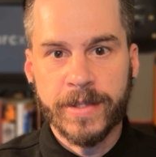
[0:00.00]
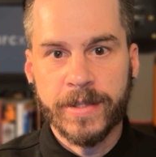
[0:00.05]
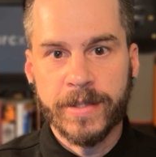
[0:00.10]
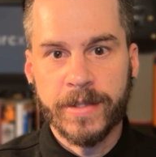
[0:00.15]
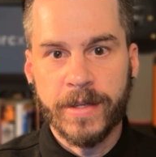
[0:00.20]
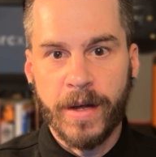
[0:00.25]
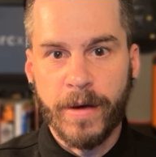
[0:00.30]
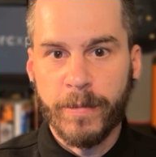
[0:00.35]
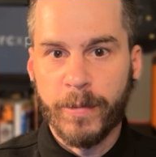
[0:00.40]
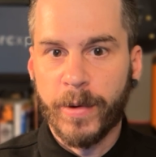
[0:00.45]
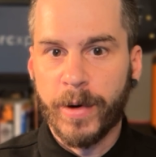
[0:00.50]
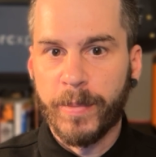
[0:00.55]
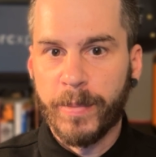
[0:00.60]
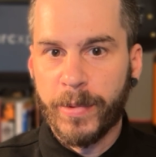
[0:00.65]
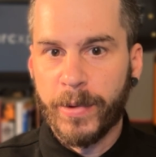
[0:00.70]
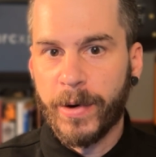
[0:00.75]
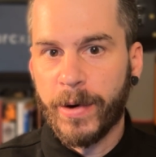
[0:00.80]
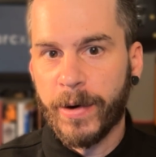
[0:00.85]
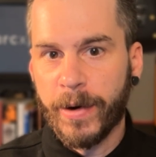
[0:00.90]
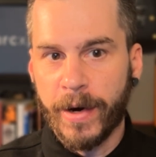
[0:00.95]
software
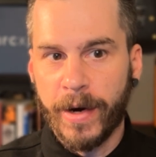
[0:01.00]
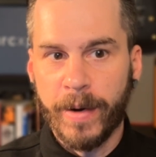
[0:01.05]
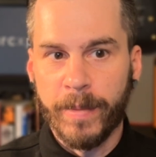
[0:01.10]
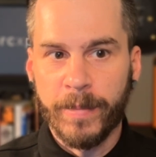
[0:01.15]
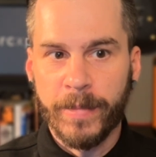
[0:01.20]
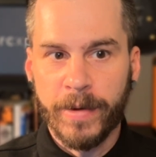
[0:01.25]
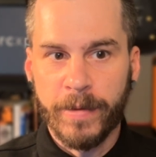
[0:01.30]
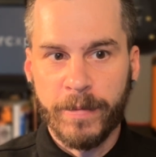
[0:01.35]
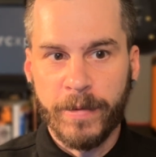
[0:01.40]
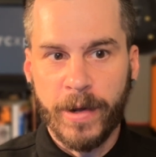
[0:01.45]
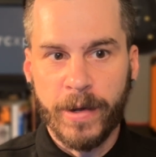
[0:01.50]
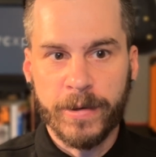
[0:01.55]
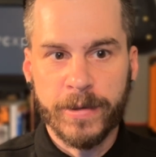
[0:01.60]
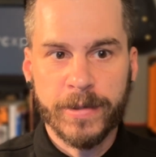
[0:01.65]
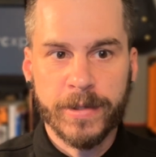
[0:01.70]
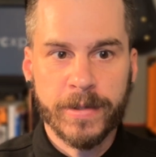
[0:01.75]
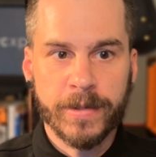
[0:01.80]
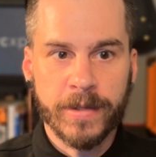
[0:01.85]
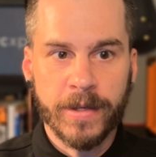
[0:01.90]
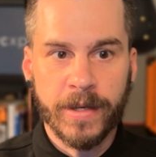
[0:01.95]
program that
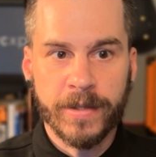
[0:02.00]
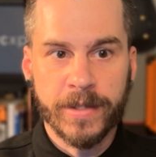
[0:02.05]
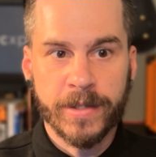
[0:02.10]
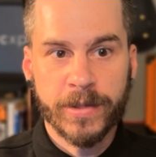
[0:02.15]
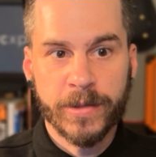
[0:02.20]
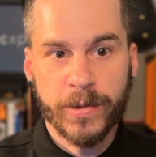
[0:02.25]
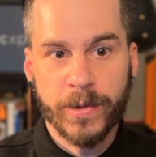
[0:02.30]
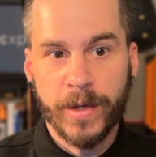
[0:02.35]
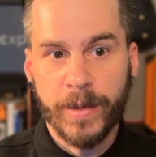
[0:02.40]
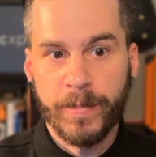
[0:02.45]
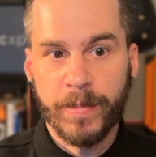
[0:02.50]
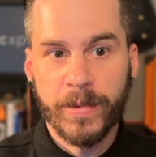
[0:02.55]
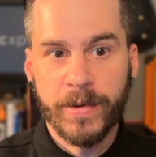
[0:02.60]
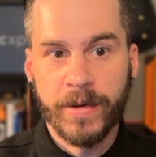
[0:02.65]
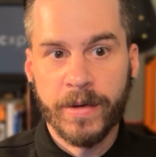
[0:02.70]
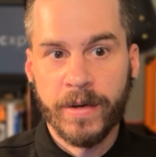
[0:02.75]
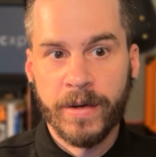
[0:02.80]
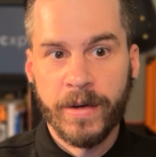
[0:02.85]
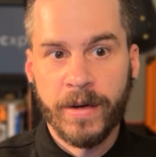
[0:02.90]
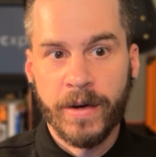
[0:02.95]
follows a
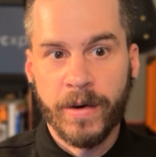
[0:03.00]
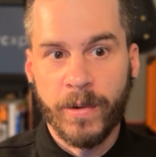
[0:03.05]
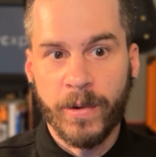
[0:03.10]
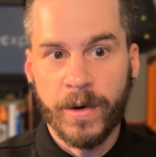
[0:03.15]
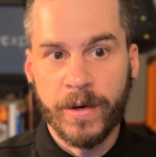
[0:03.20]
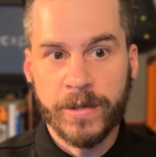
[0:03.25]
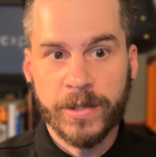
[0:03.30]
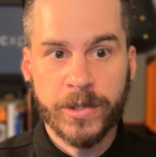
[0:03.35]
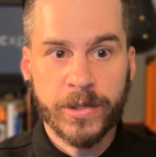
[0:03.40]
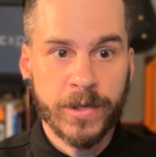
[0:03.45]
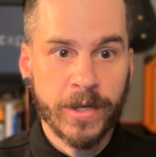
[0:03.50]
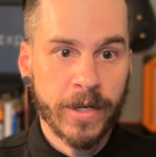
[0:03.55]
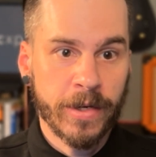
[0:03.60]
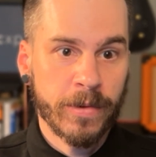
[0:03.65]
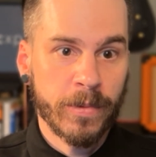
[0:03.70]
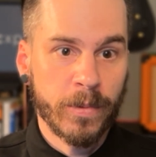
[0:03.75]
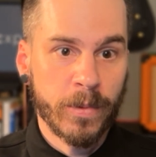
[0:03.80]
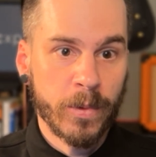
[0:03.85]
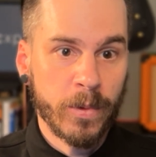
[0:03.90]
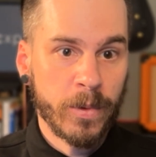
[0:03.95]
script or
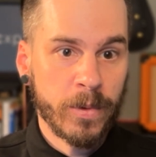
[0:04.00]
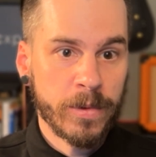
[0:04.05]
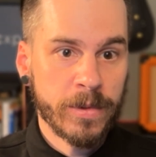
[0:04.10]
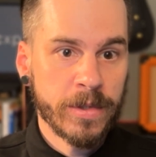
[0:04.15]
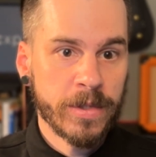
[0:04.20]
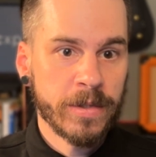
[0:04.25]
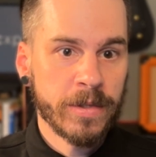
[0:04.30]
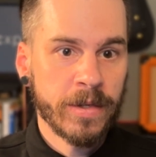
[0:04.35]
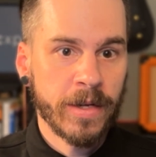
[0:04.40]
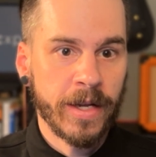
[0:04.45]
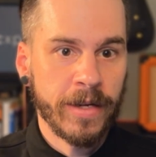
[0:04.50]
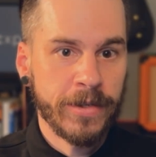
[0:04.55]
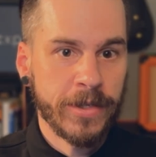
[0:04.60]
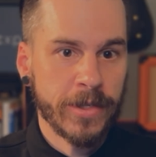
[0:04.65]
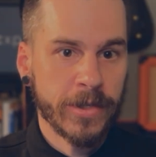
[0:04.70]
strict rules and